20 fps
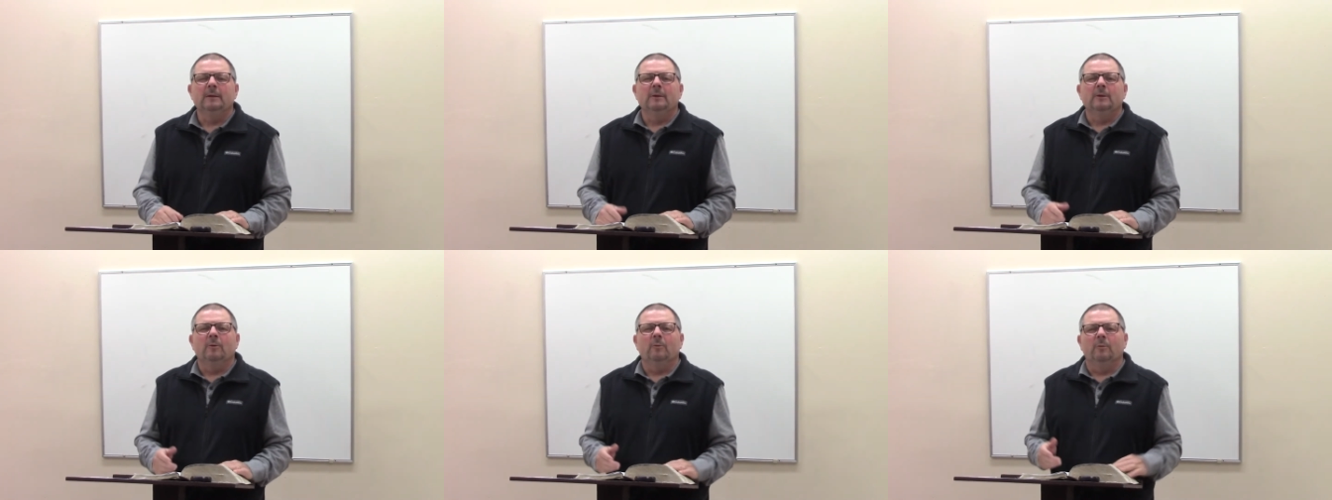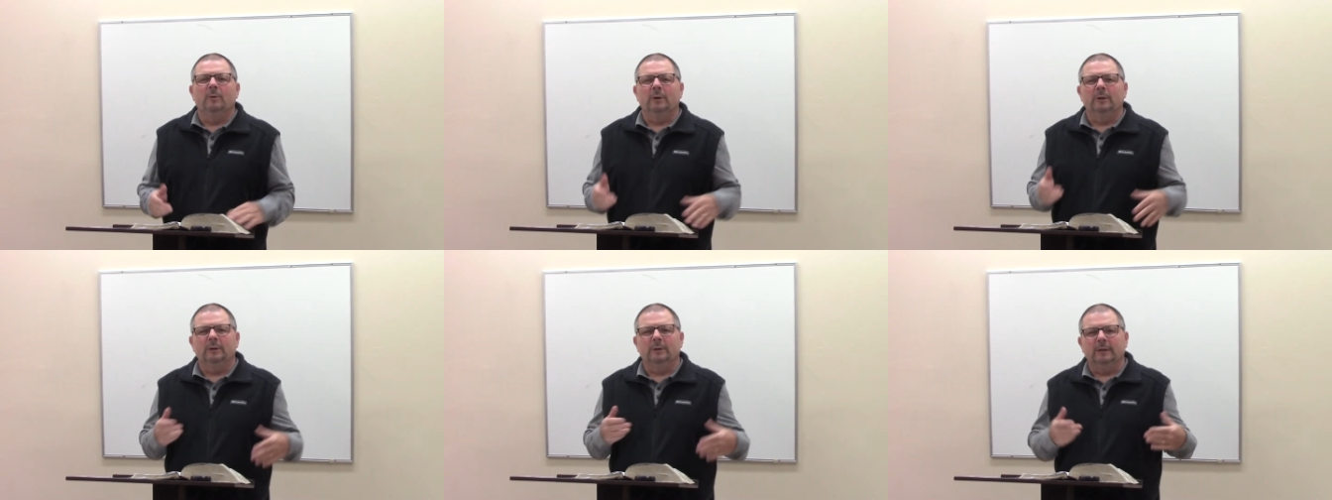
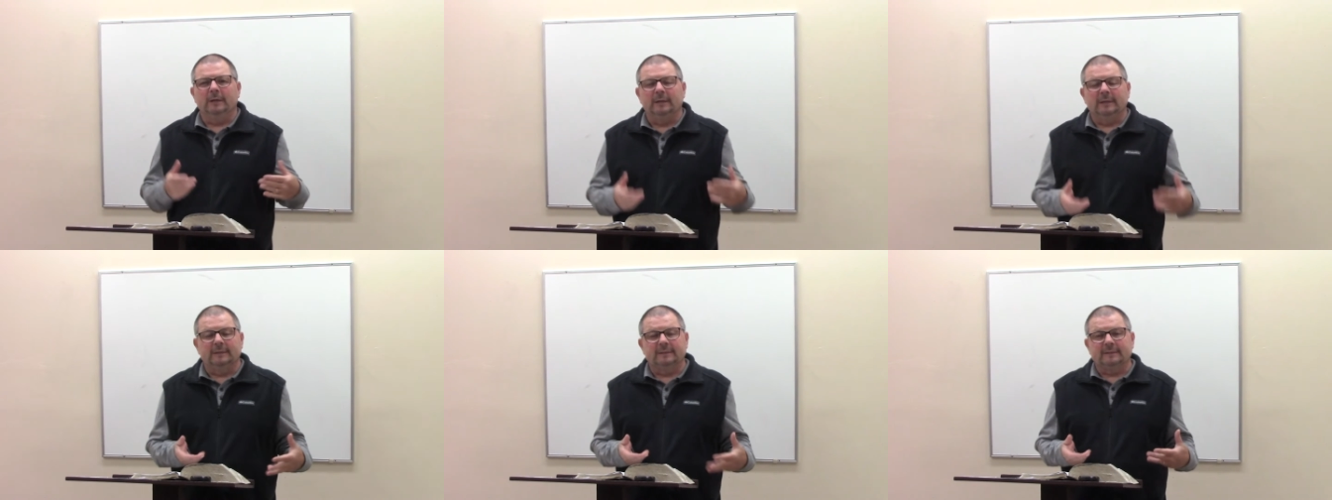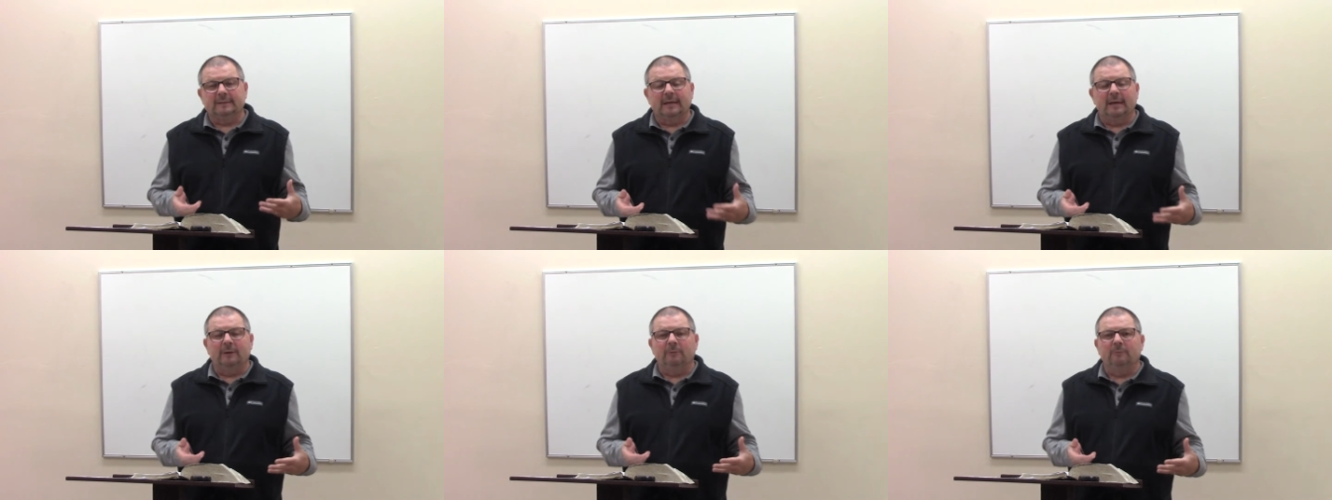Well, in the
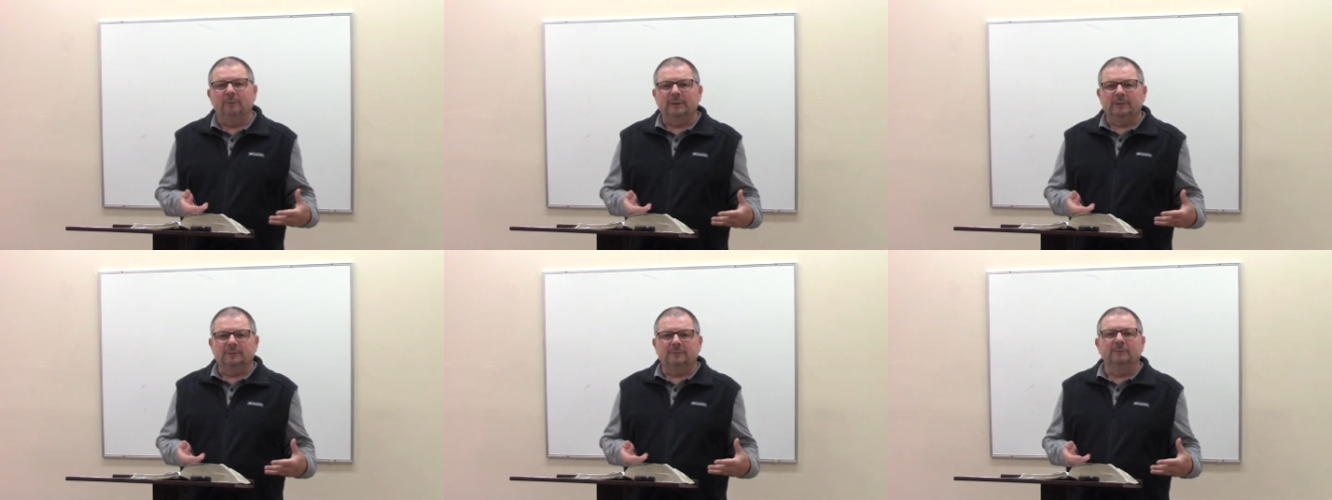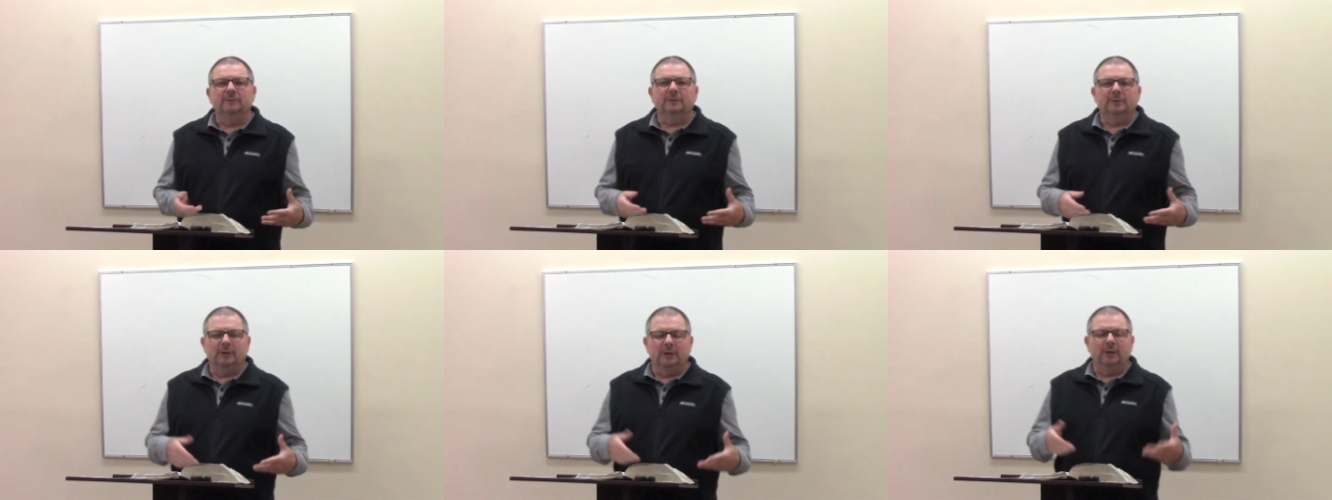state of West
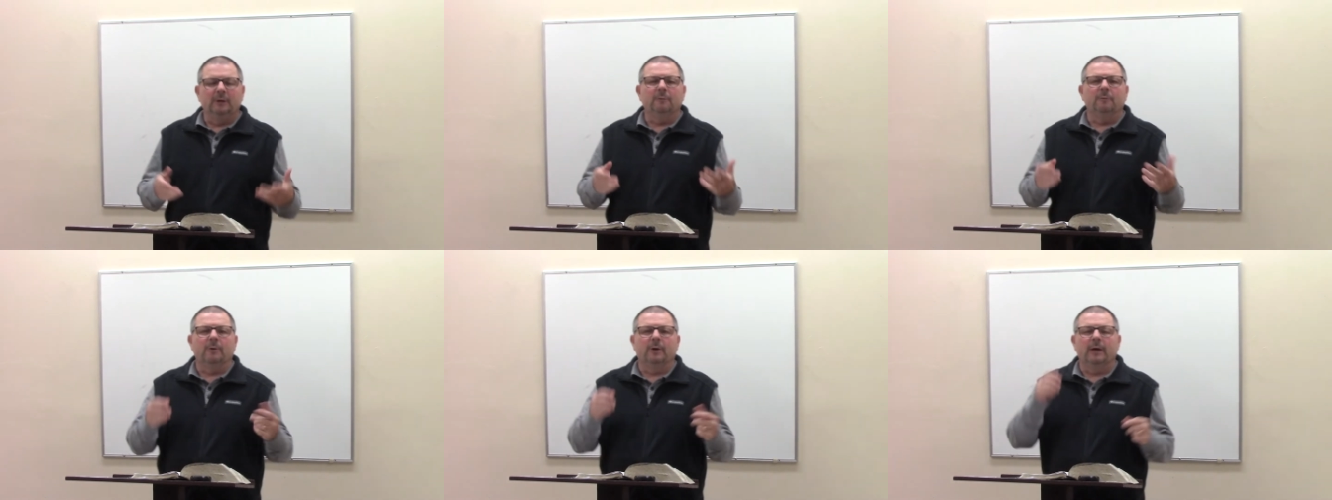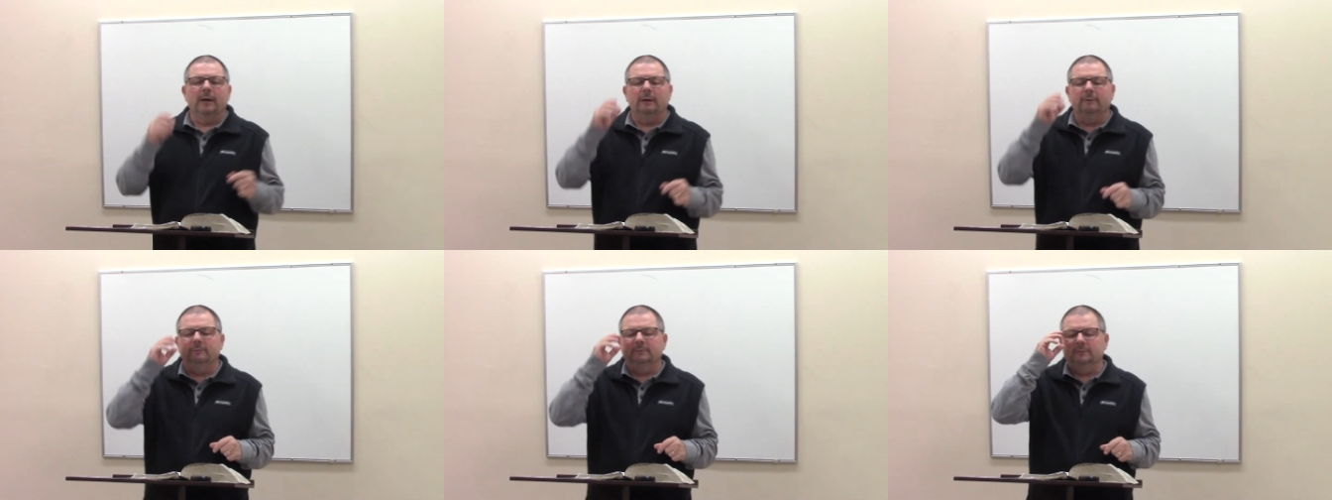Virginia where
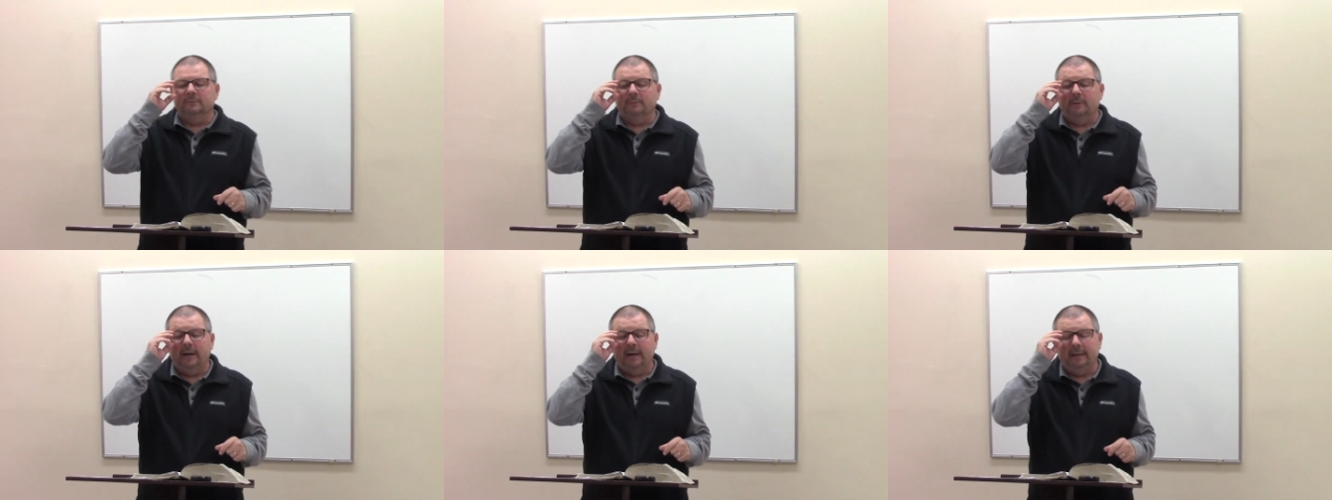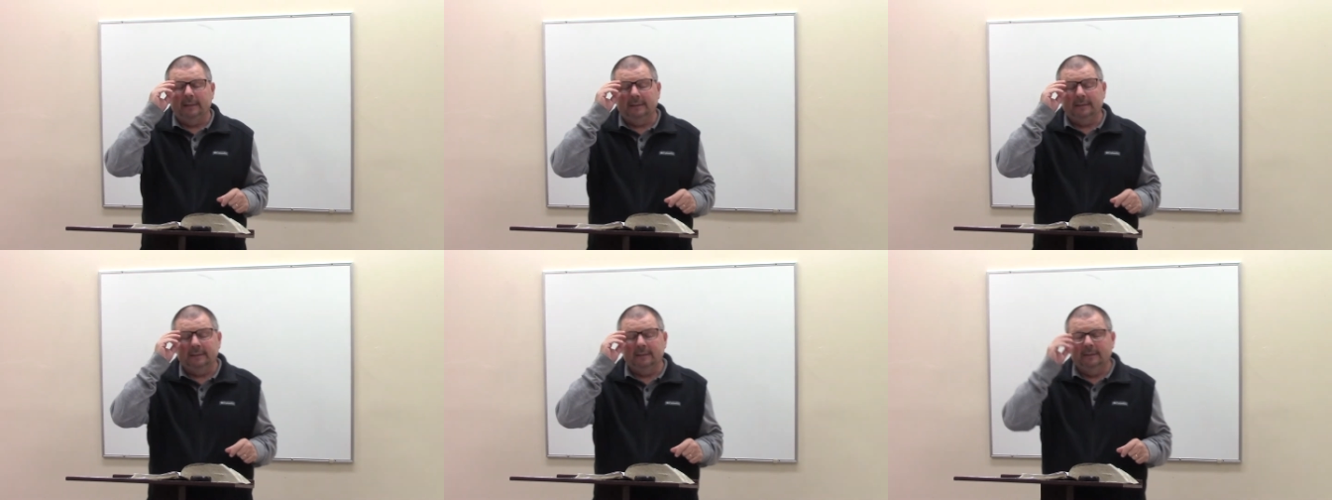I was
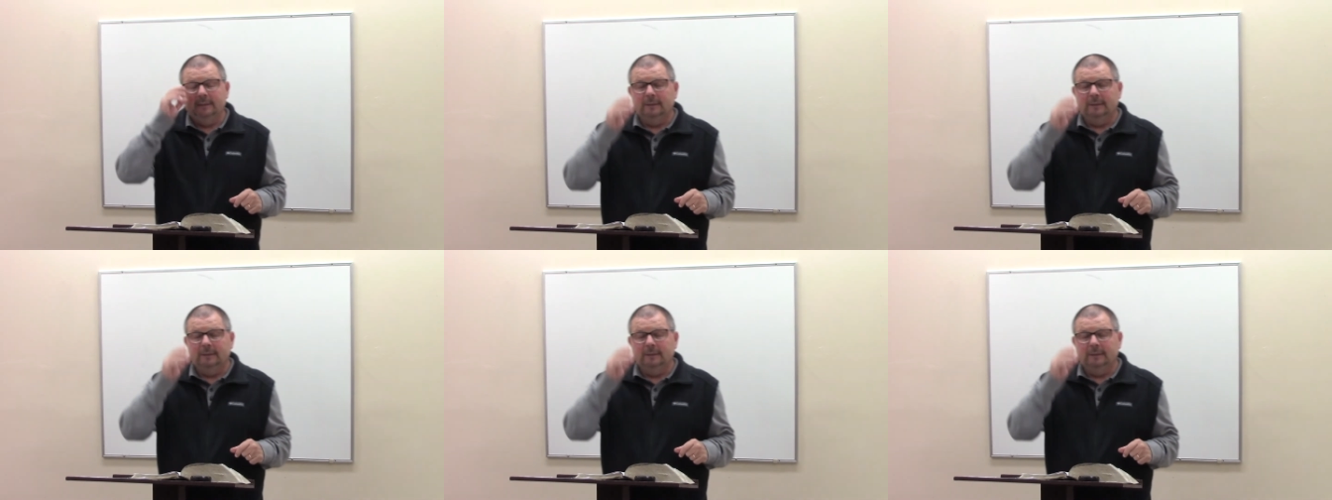raised,